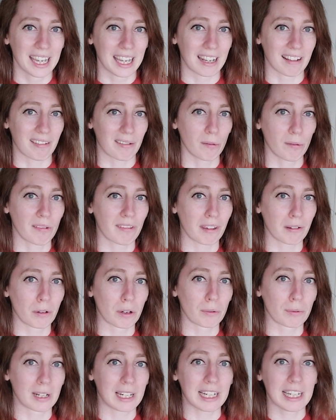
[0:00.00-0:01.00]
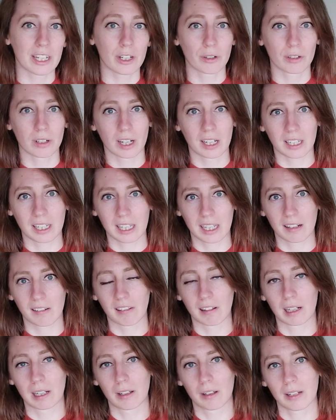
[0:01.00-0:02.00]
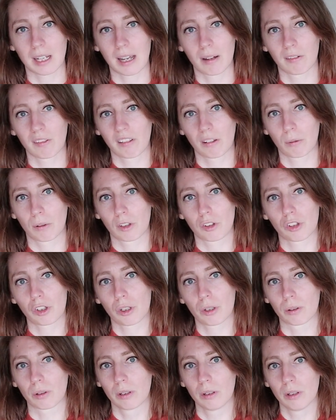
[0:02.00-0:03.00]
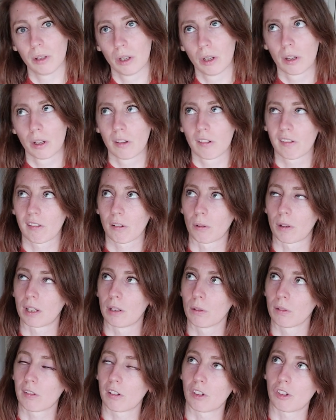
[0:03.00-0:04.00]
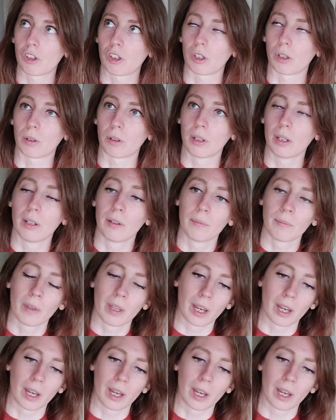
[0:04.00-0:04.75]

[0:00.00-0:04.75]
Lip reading: it's also a really good idea to learn how to attune, sorry, not attune.